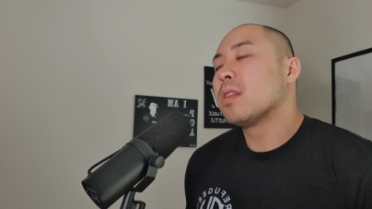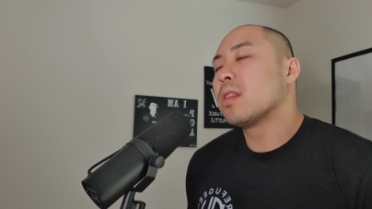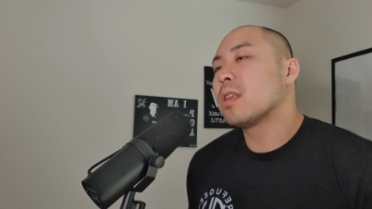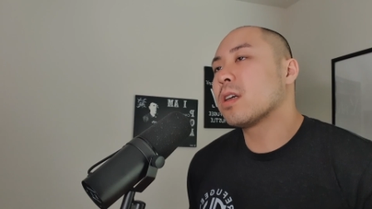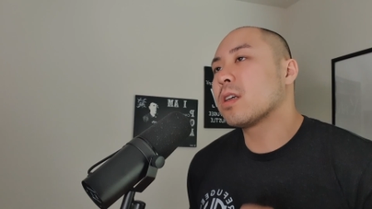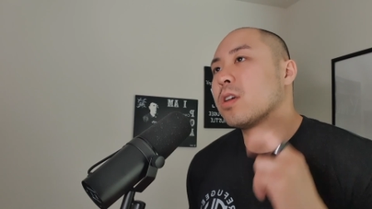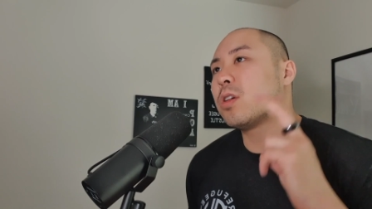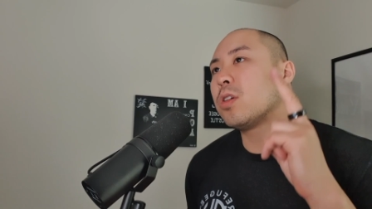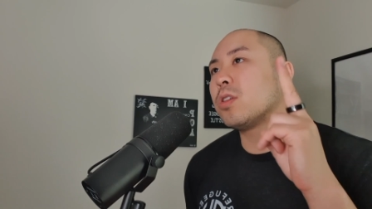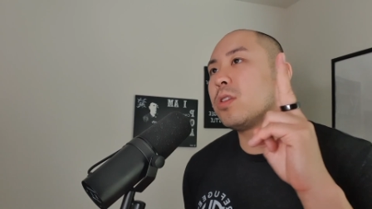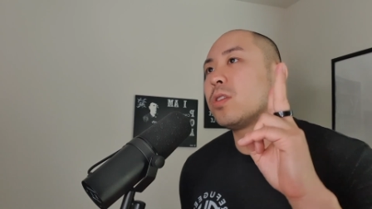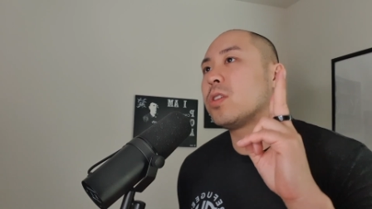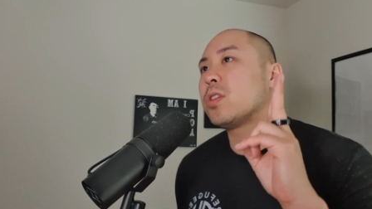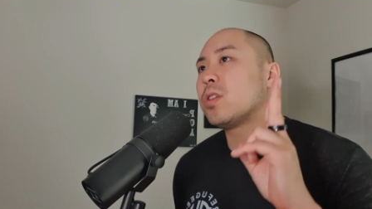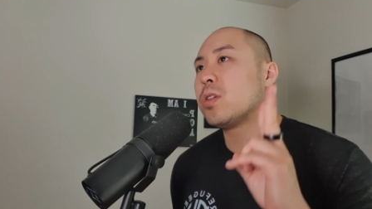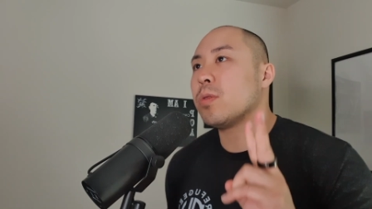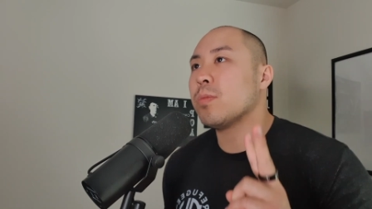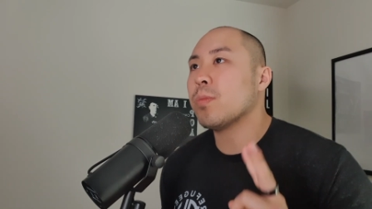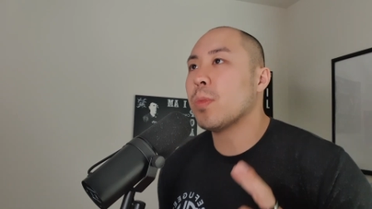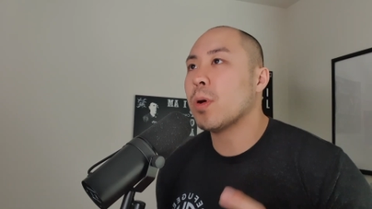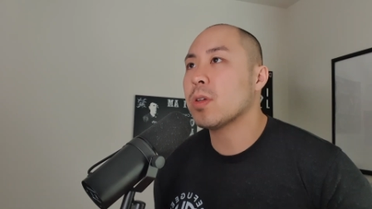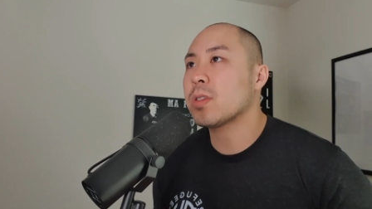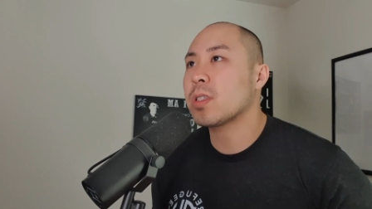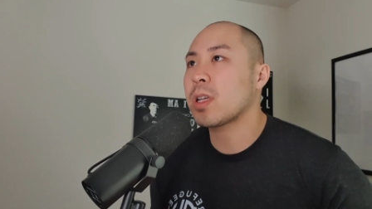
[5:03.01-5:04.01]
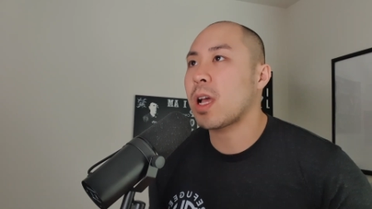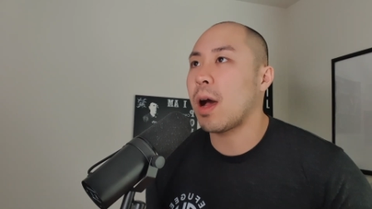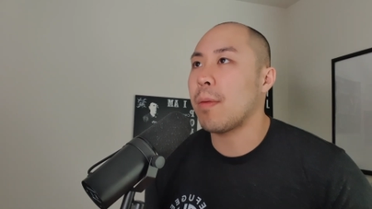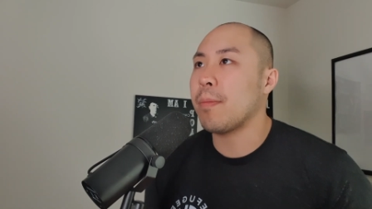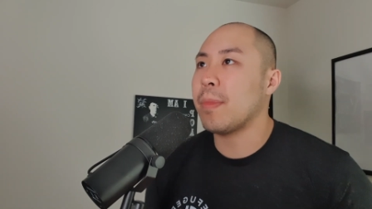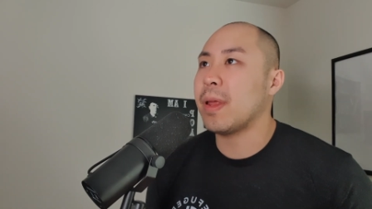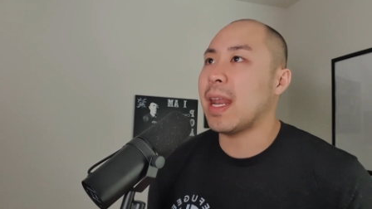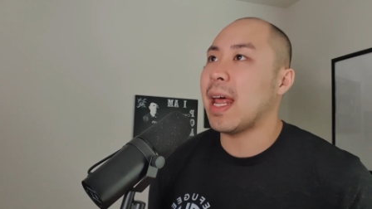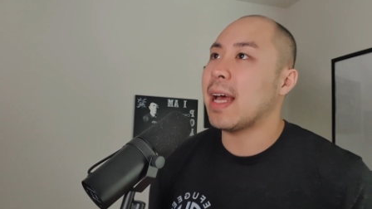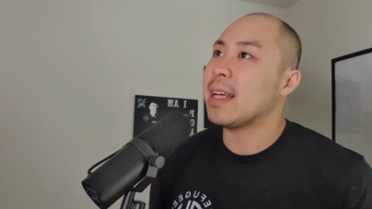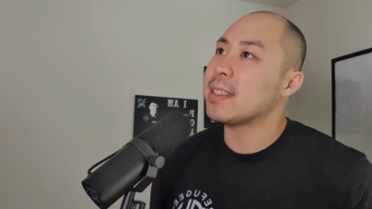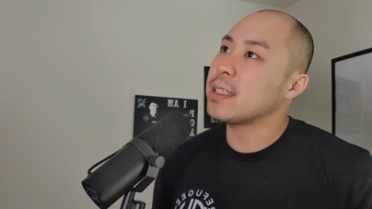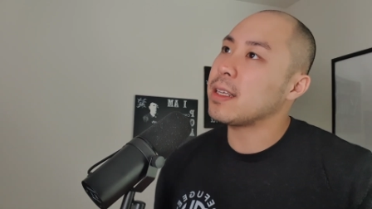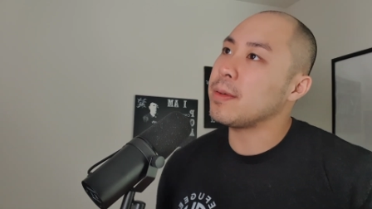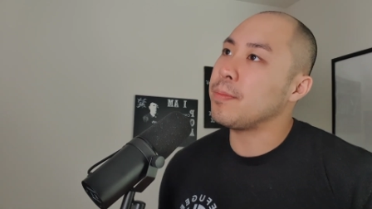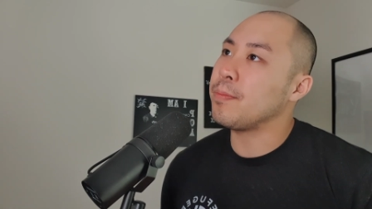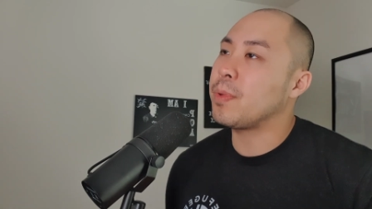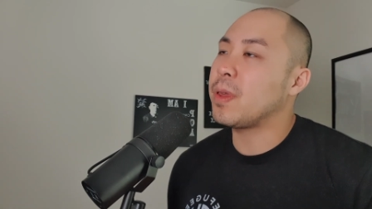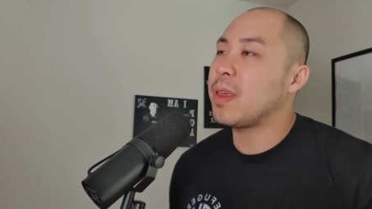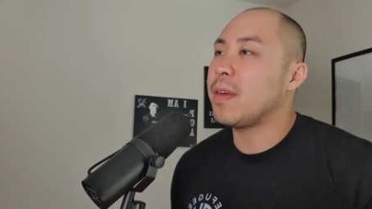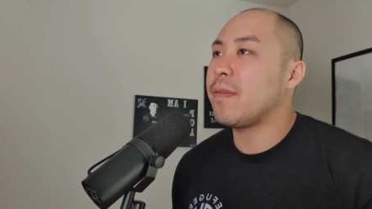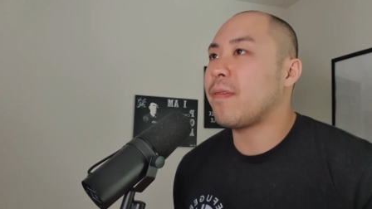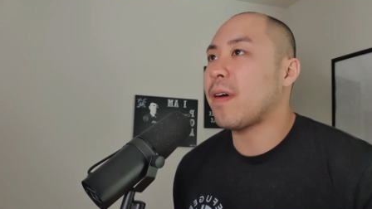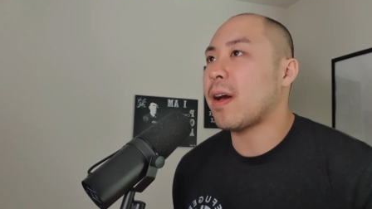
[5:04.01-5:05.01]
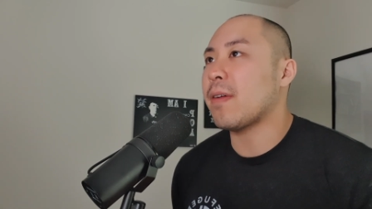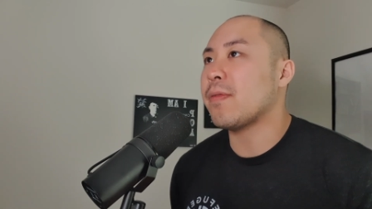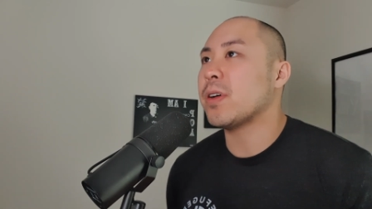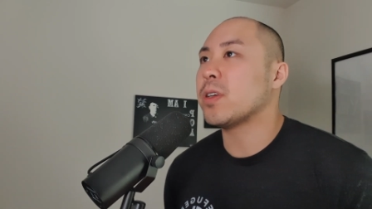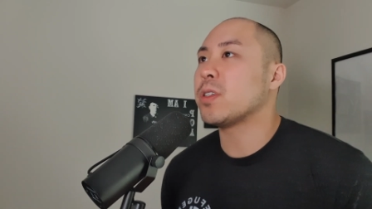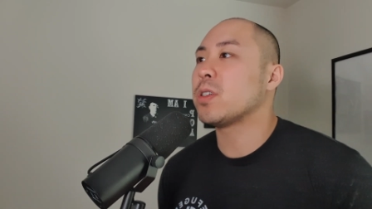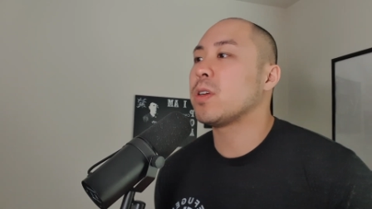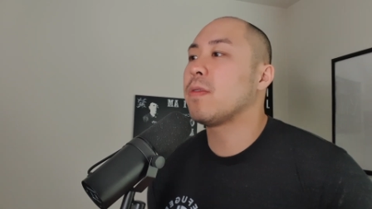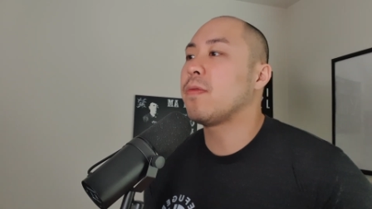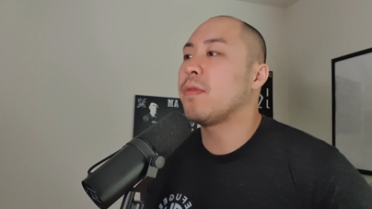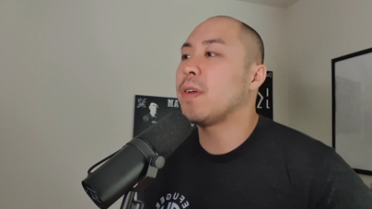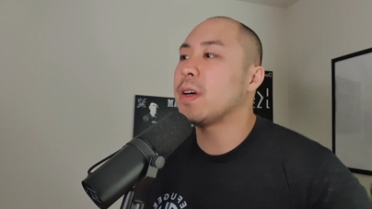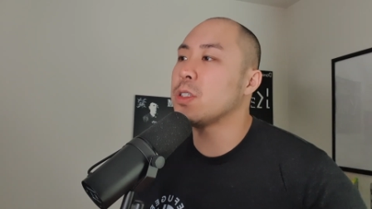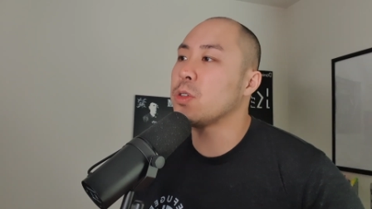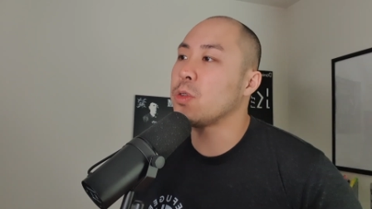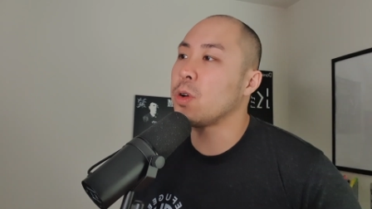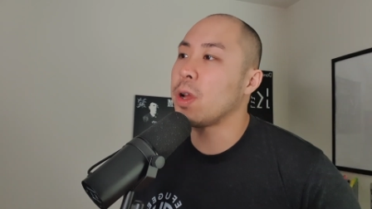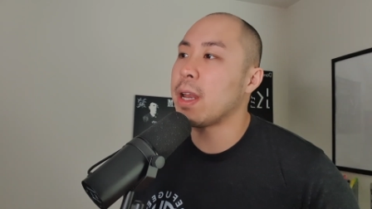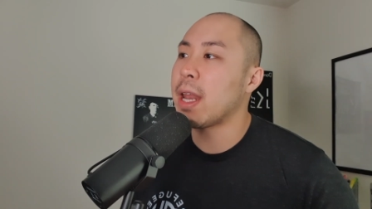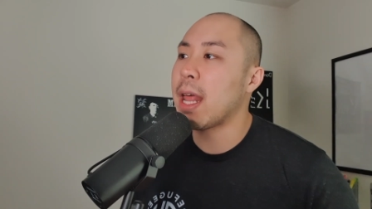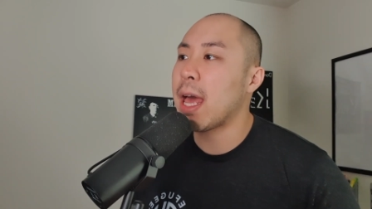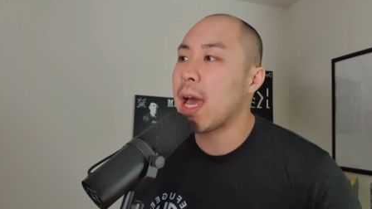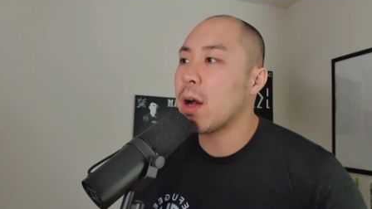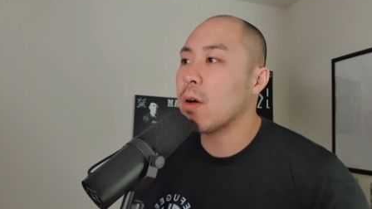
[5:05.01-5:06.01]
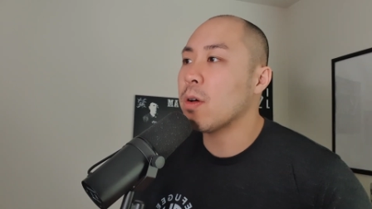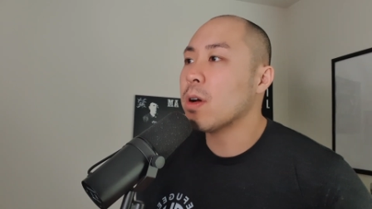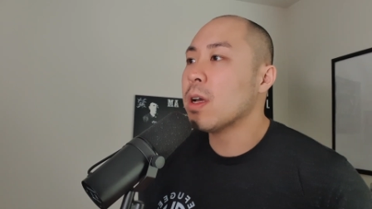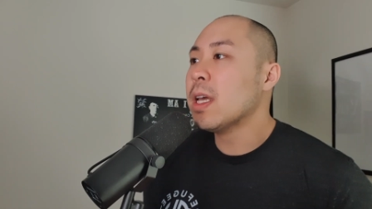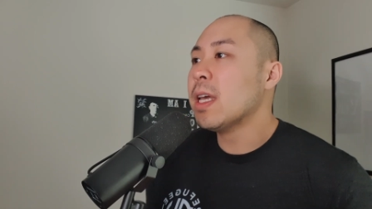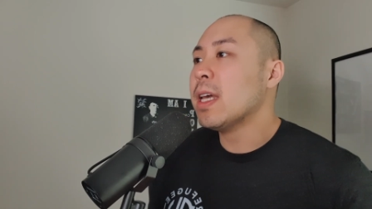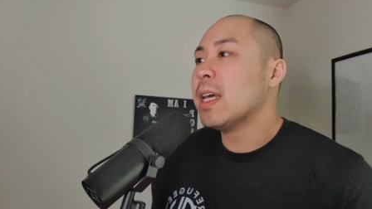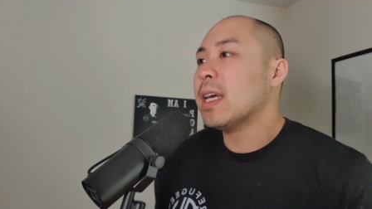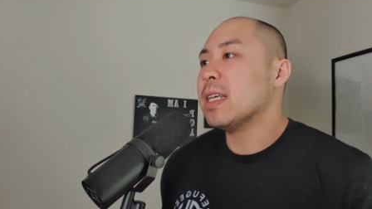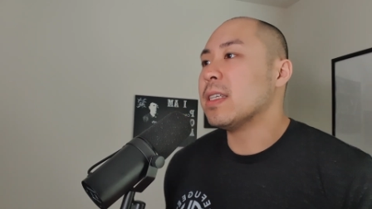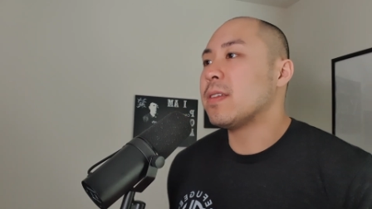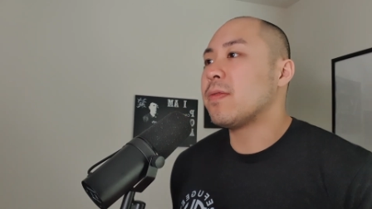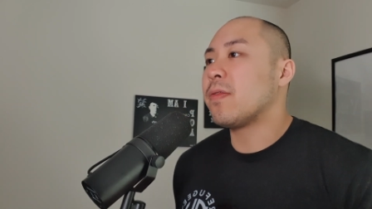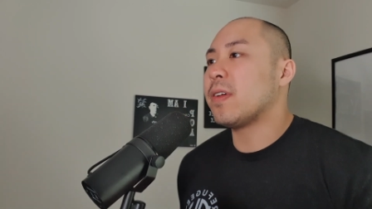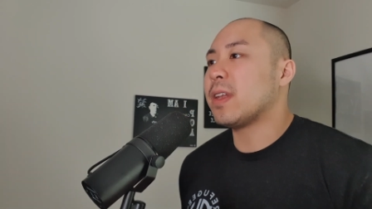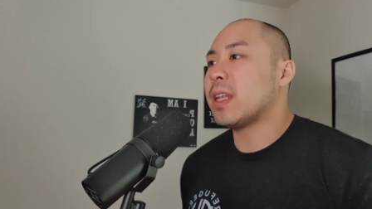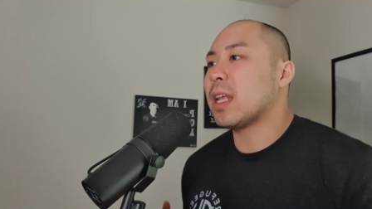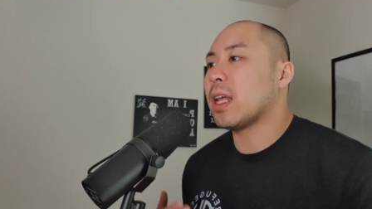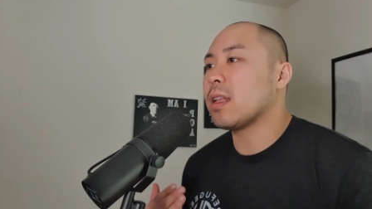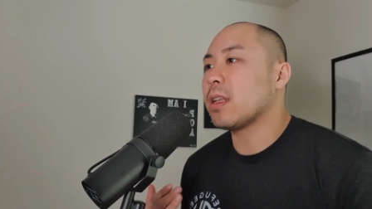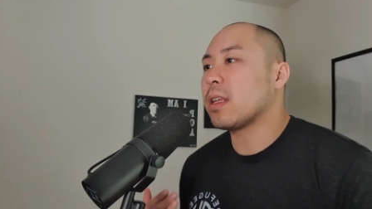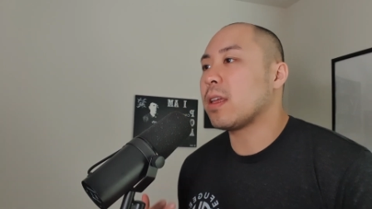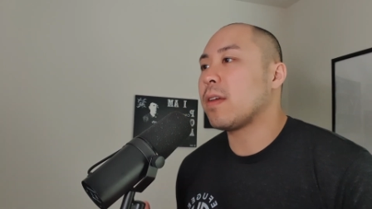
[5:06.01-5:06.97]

the two most common S&P 500 funds right now is Fidelity